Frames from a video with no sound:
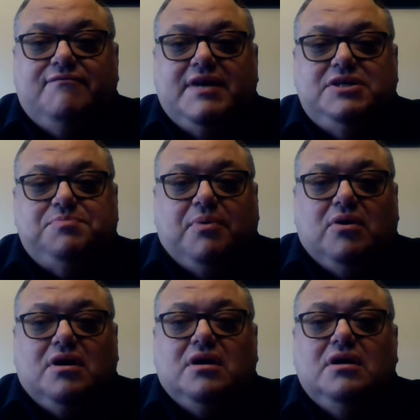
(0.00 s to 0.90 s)

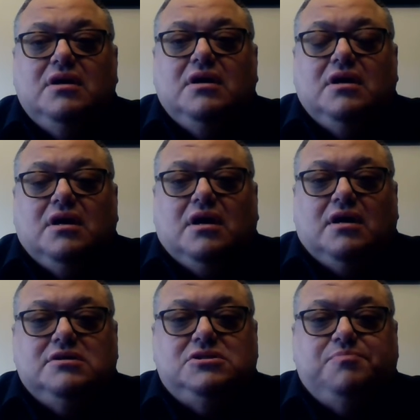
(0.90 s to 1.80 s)
Facebook,
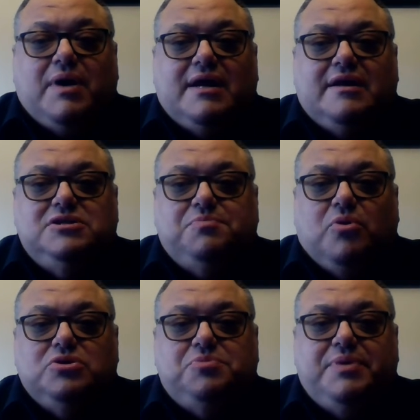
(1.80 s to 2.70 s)
uh,
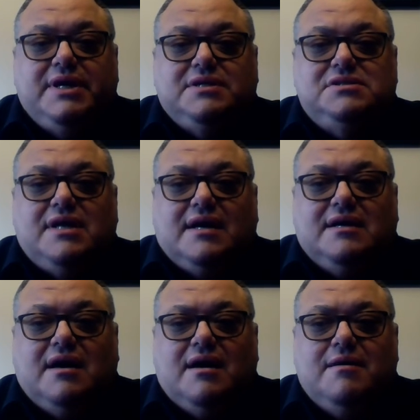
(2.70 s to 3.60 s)

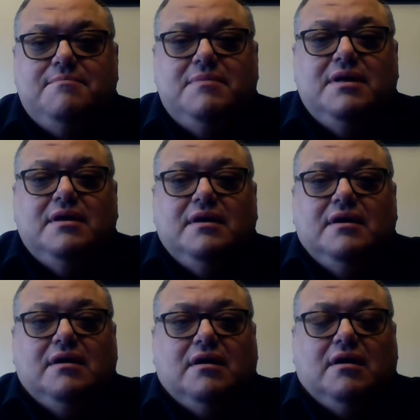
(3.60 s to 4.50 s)
spotonsportspicks.com,
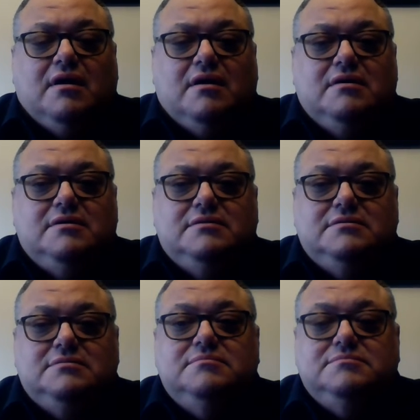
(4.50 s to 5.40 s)
uh,
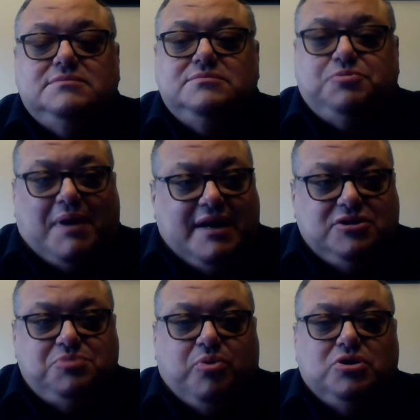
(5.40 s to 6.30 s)
Spot on
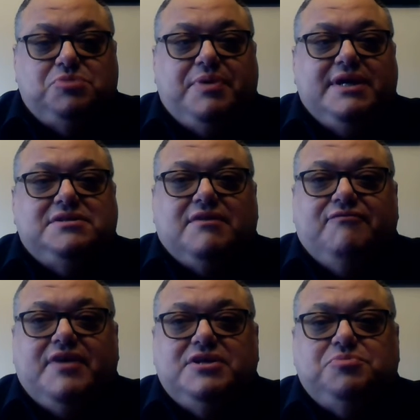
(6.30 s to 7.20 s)
Sports Picks on
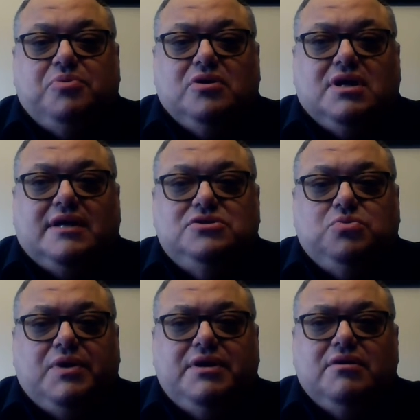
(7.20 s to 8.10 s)
Facebook, on
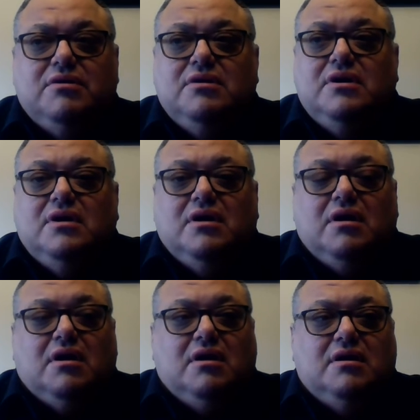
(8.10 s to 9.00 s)
Twitter.
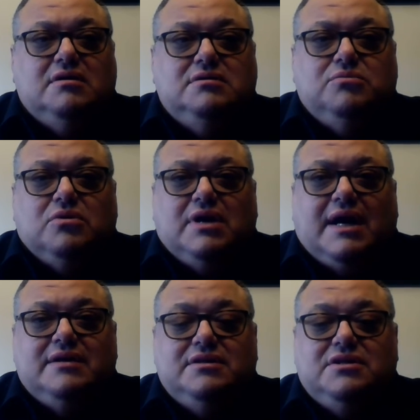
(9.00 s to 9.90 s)
Uh, we're
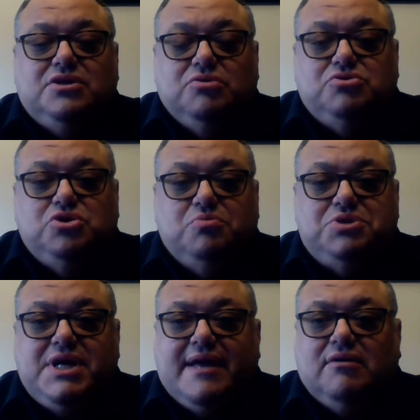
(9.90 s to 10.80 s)
on the YouTube
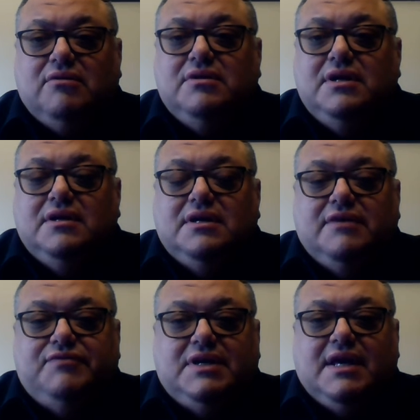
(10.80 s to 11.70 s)
channel.
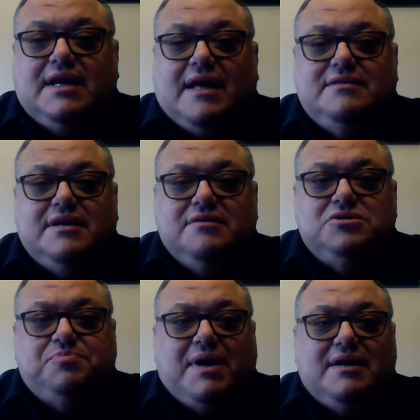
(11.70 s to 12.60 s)
If you get on there,
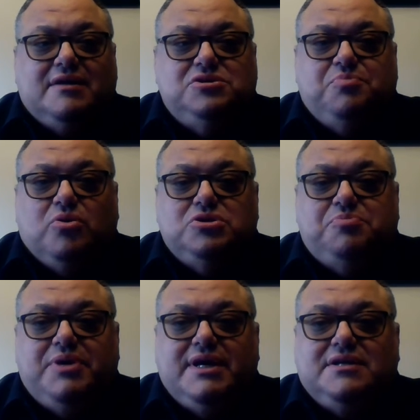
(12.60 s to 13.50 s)
Spot on Sports
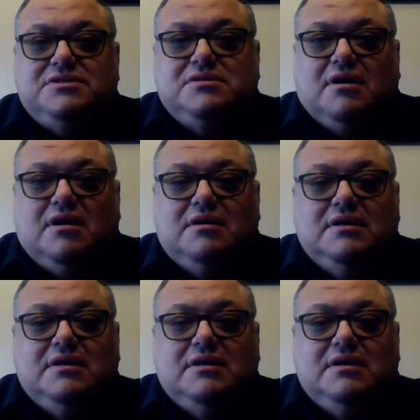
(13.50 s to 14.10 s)
Picks, uh,